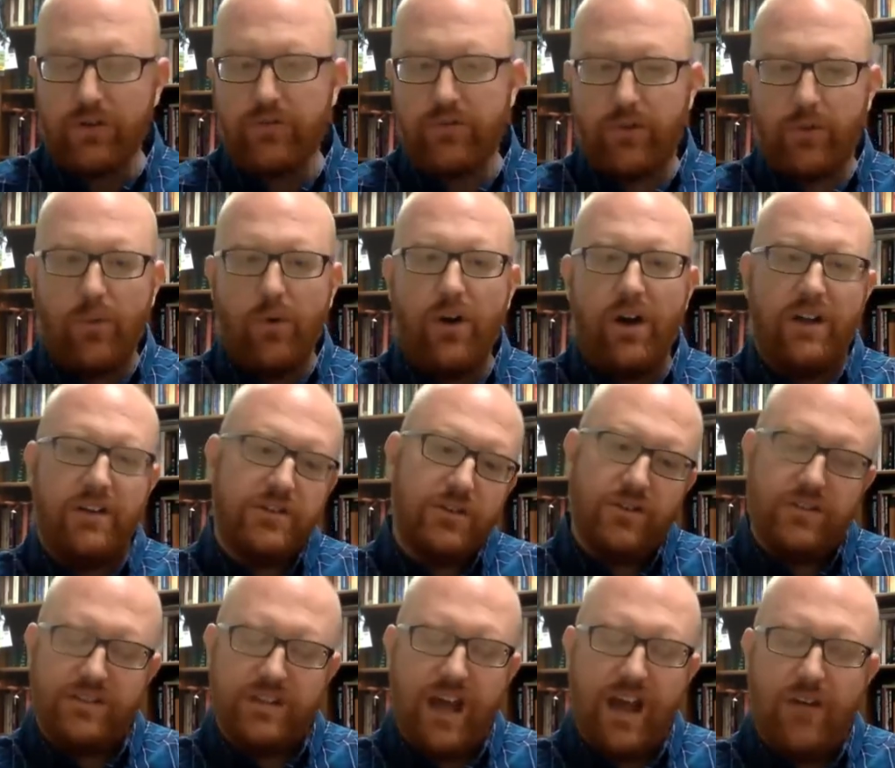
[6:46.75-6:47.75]
for one, so
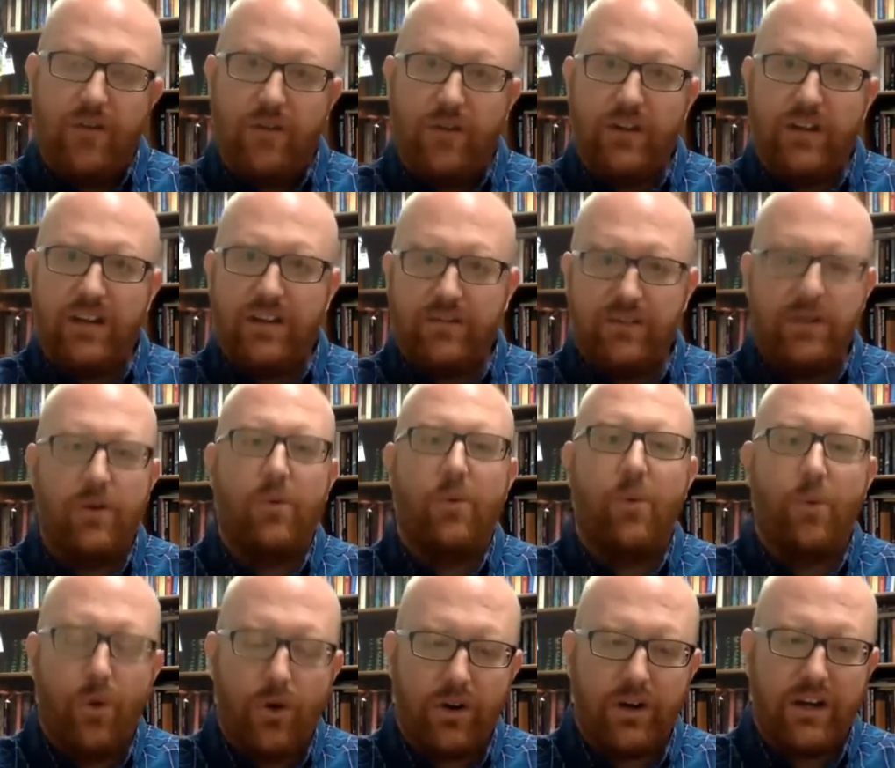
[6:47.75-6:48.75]
it's not really even a
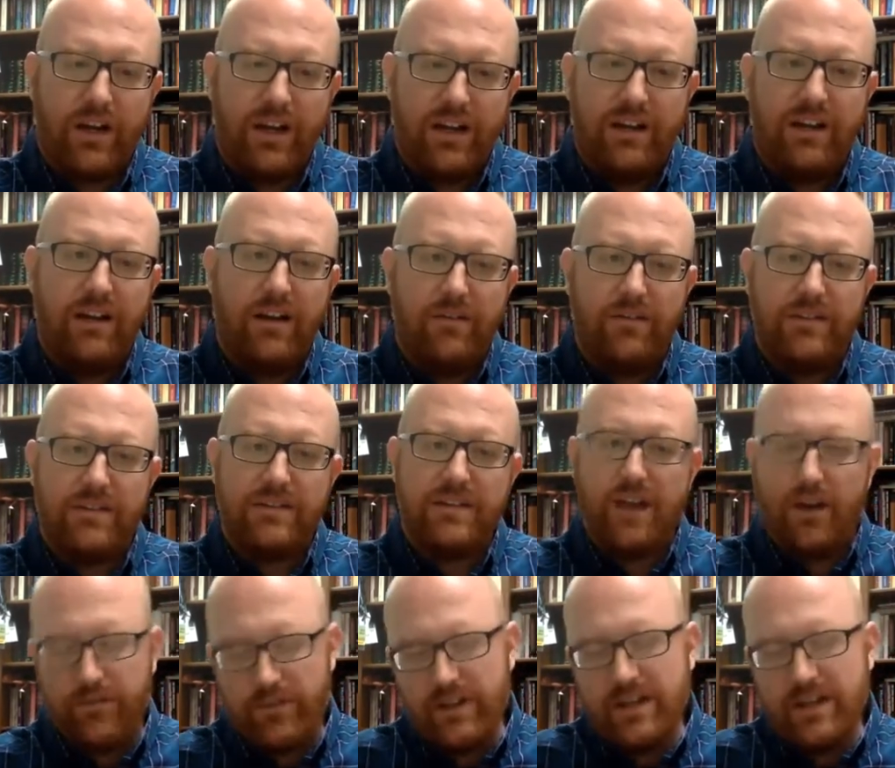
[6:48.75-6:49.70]
work in and of itself.